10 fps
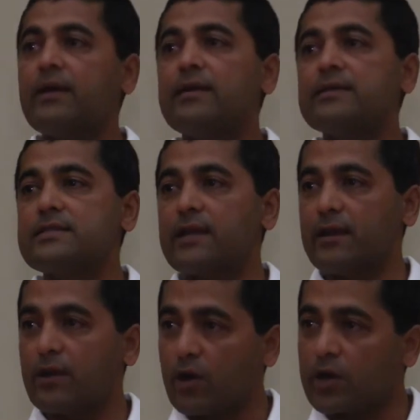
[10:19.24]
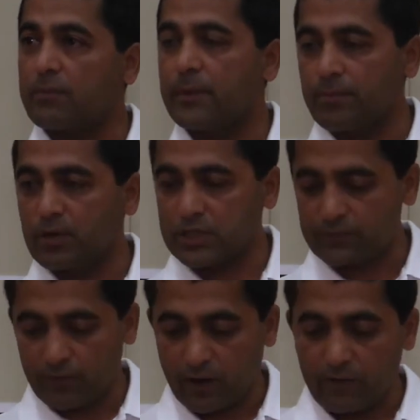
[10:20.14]
It's not to be
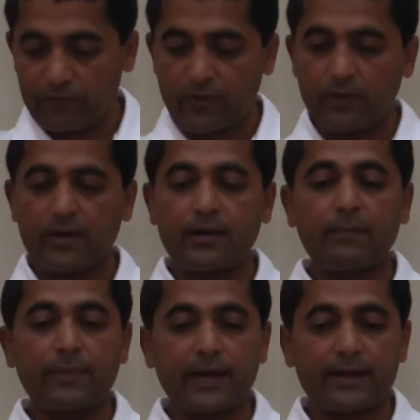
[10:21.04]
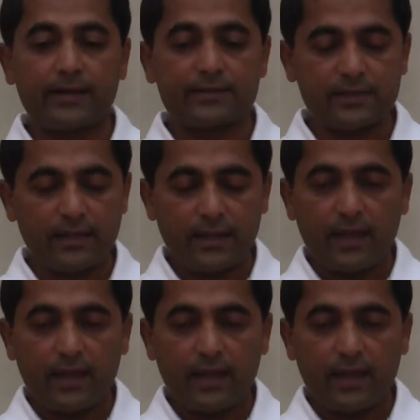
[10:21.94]
boastful of your practice.